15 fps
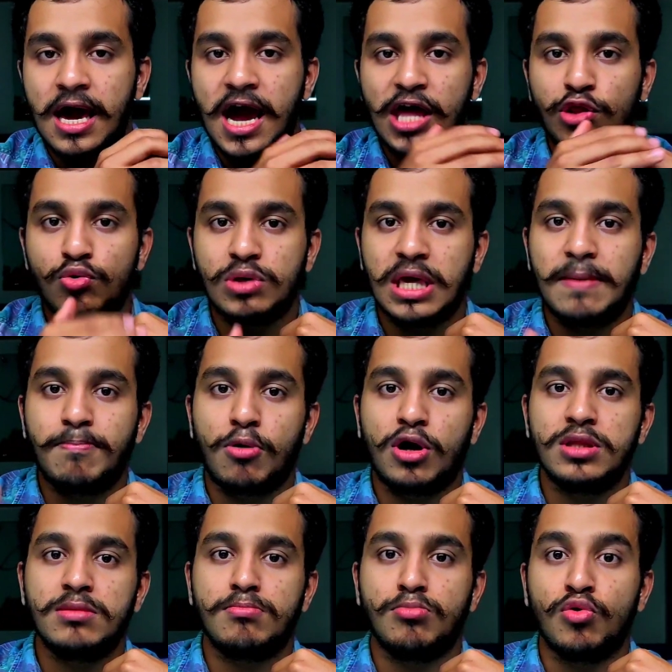and you keep
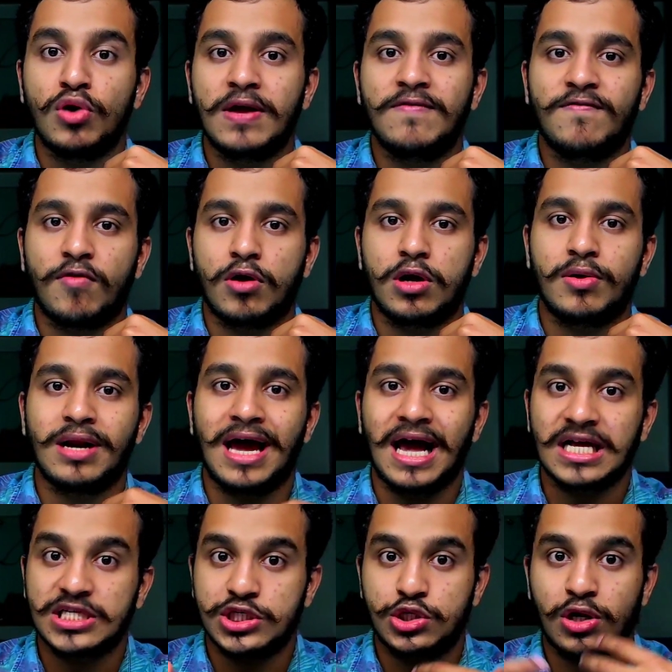on moving forward
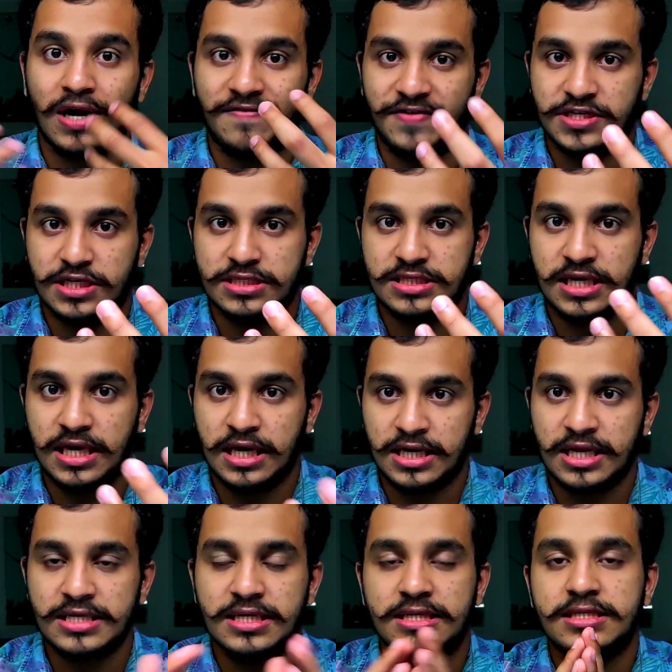as your efficiency
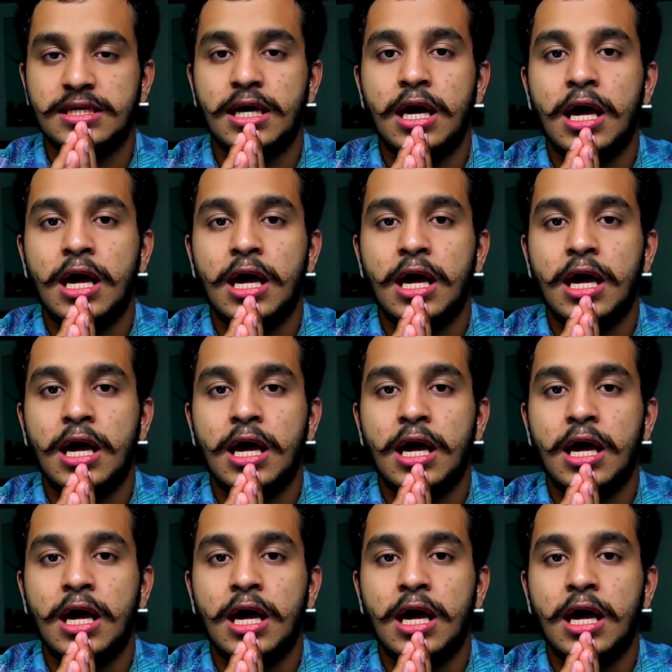increases.